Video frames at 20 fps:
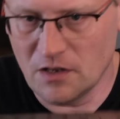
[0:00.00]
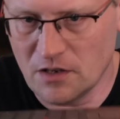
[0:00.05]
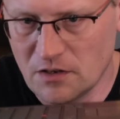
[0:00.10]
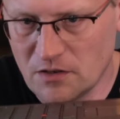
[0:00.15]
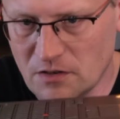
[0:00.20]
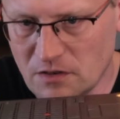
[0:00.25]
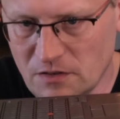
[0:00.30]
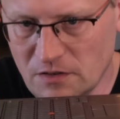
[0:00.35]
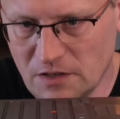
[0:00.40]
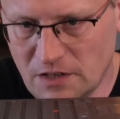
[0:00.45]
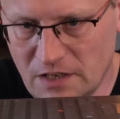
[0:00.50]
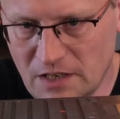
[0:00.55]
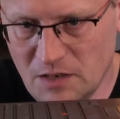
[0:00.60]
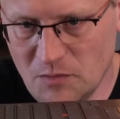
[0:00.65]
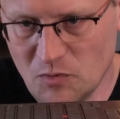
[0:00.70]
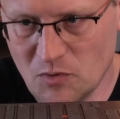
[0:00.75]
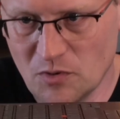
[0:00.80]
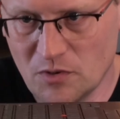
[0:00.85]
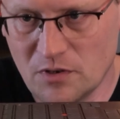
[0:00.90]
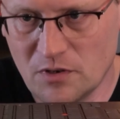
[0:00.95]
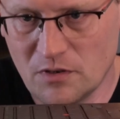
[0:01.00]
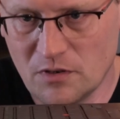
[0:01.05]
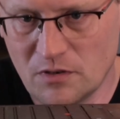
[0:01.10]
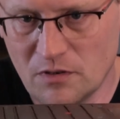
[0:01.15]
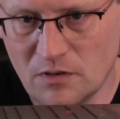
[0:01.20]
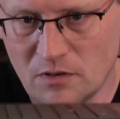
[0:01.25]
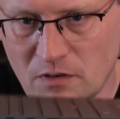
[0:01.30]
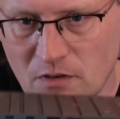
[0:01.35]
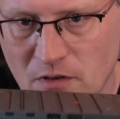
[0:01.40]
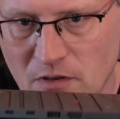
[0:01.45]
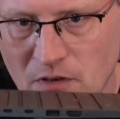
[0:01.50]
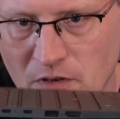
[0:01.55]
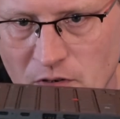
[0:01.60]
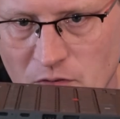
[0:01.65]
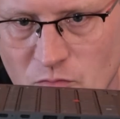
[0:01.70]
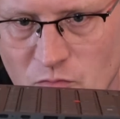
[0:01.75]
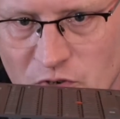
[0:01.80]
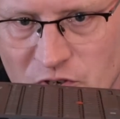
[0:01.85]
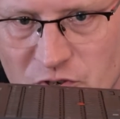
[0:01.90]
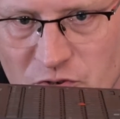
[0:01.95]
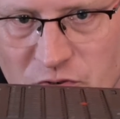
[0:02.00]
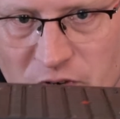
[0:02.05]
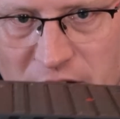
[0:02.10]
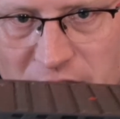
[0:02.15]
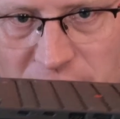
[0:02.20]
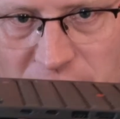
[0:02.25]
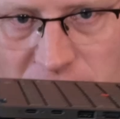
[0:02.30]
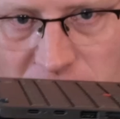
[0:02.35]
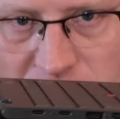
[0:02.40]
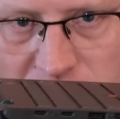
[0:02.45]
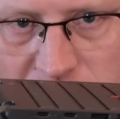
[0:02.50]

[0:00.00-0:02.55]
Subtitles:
Does the keyboard retract?